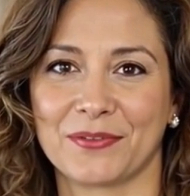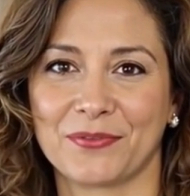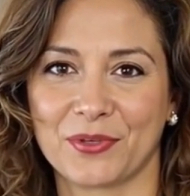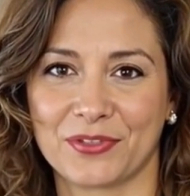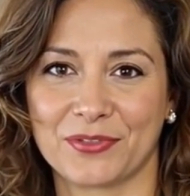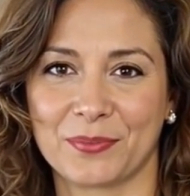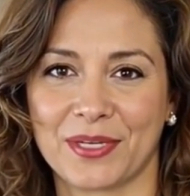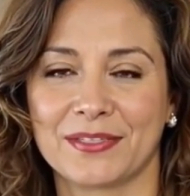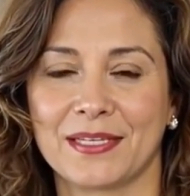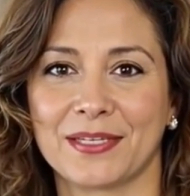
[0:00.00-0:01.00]
first
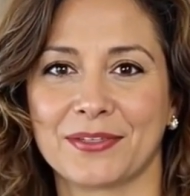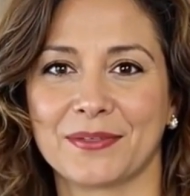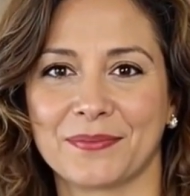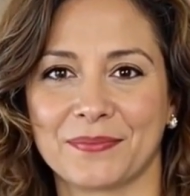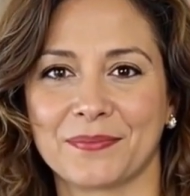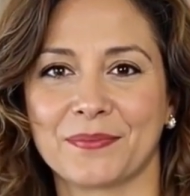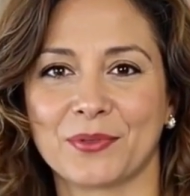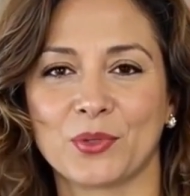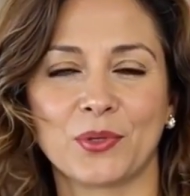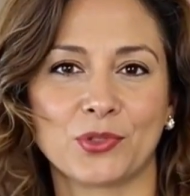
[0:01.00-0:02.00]
president?
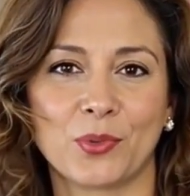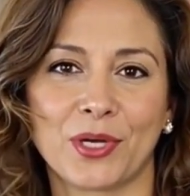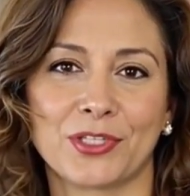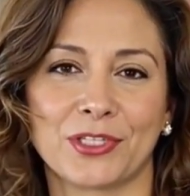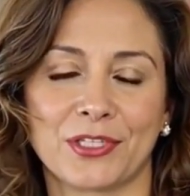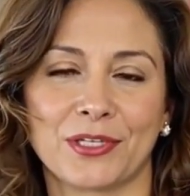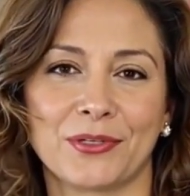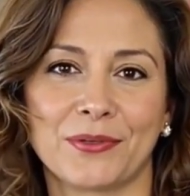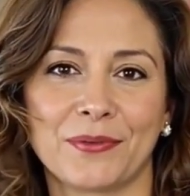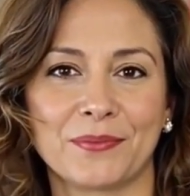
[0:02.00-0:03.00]
George
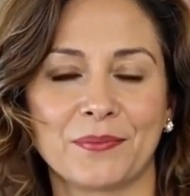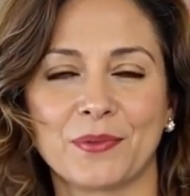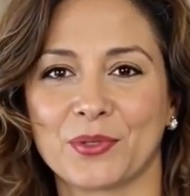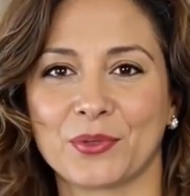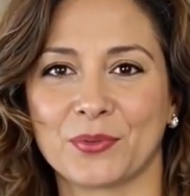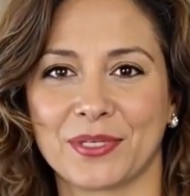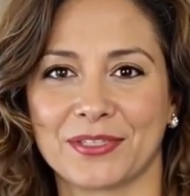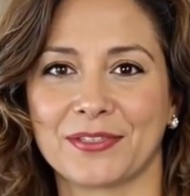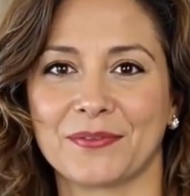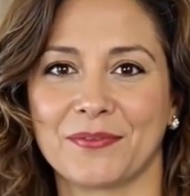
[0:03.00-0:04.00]
Washington. Who
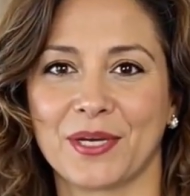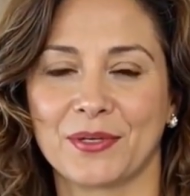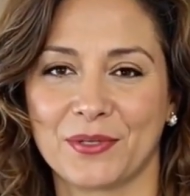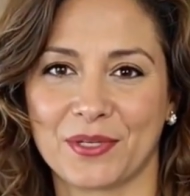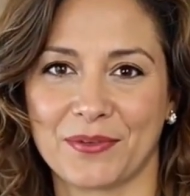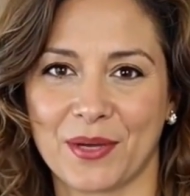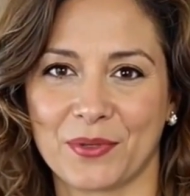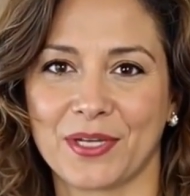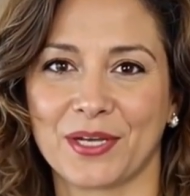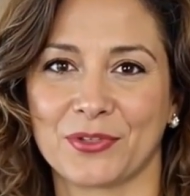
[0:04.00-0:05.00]
is the father of
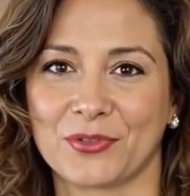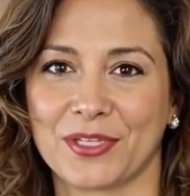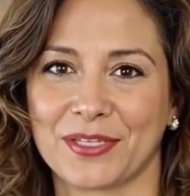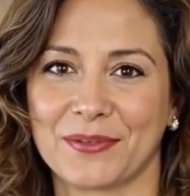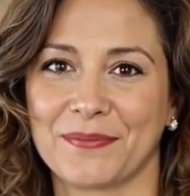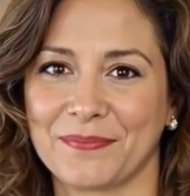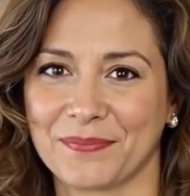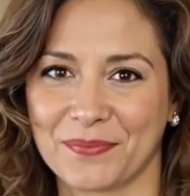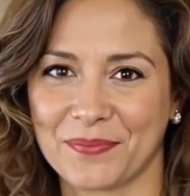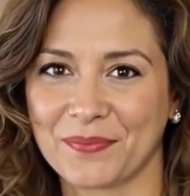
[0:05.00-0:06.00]
our country?
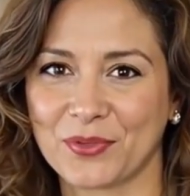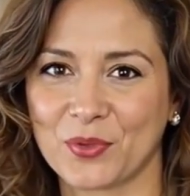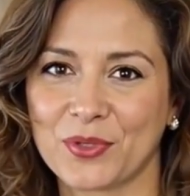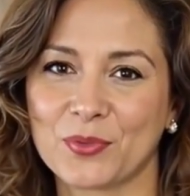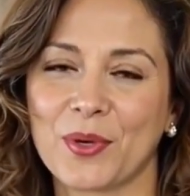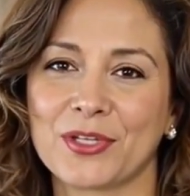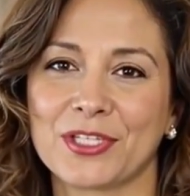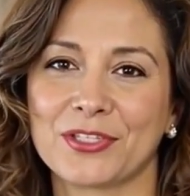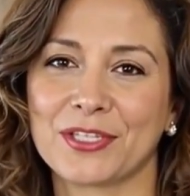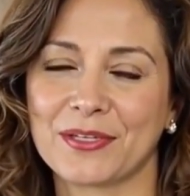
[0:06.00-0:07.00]
George
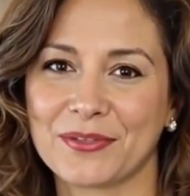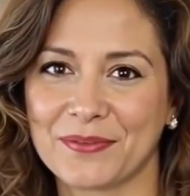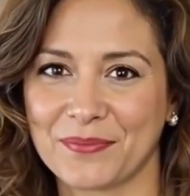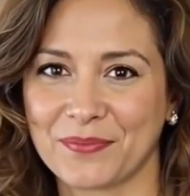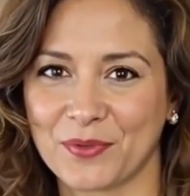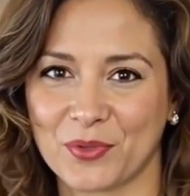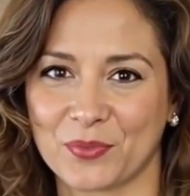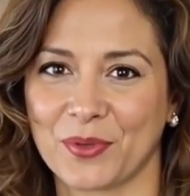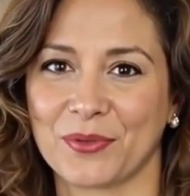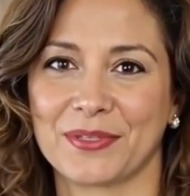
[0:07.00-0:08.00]
Washington.
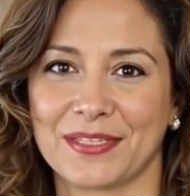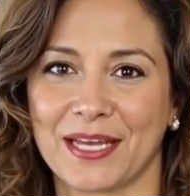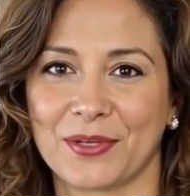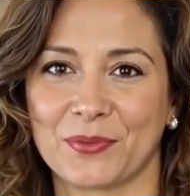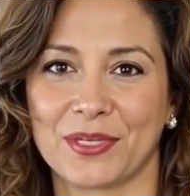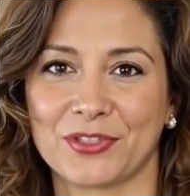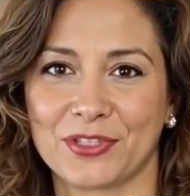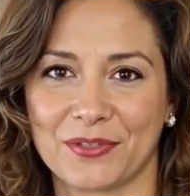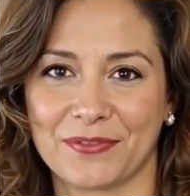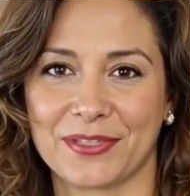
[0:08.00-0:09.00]
Who wrote the
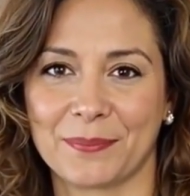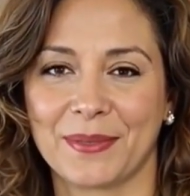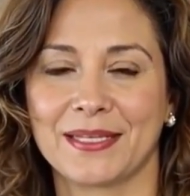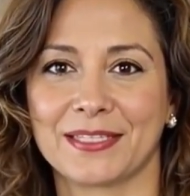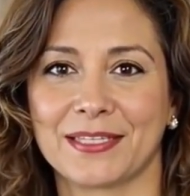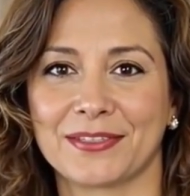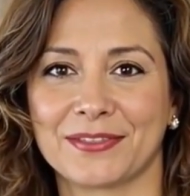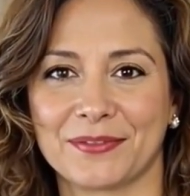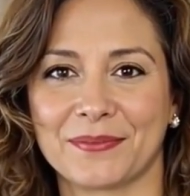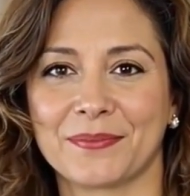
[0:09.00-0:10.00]
Declaration of
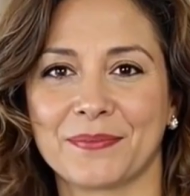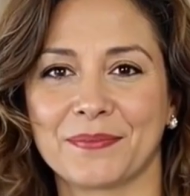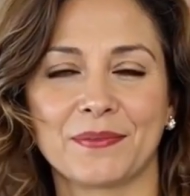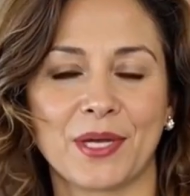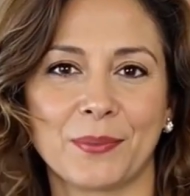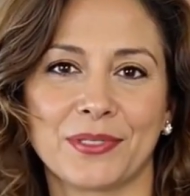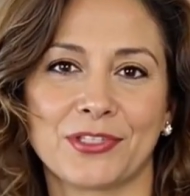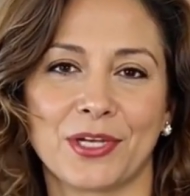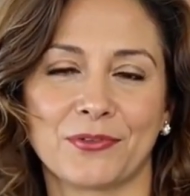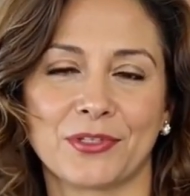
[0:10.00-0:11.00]
Independence?
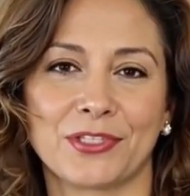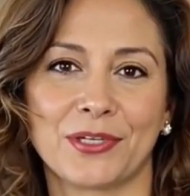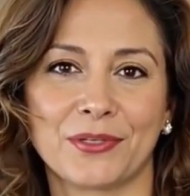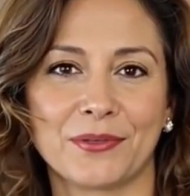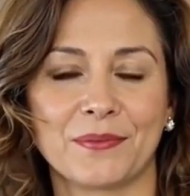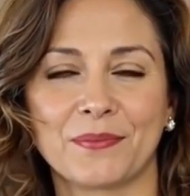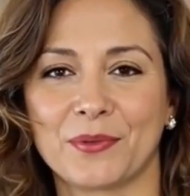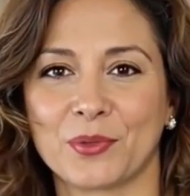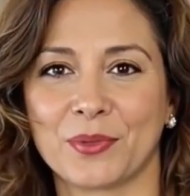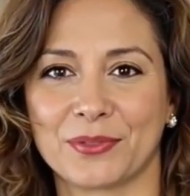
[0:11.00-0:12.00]
Thomas Jefferson.
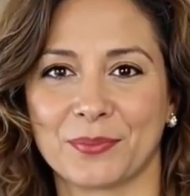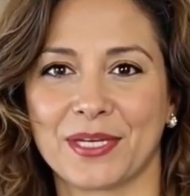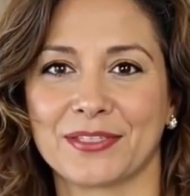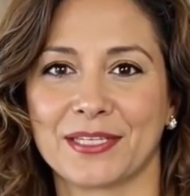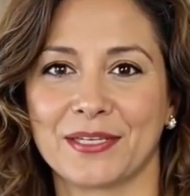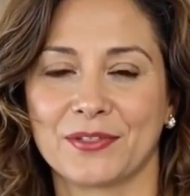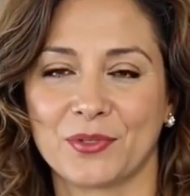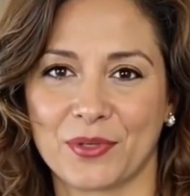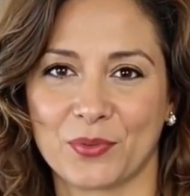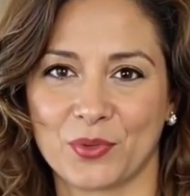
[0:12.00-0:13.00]
Who was president
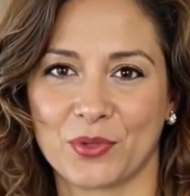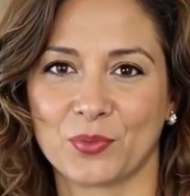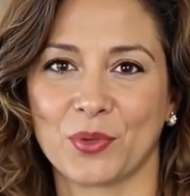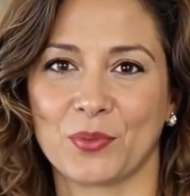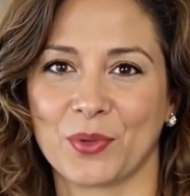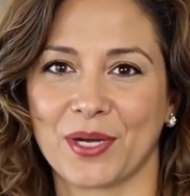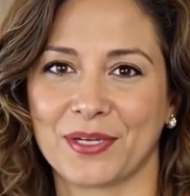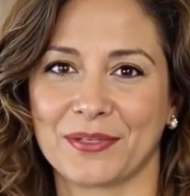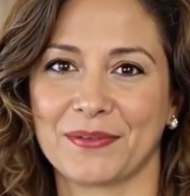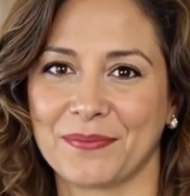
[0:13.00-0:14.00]
during World War I?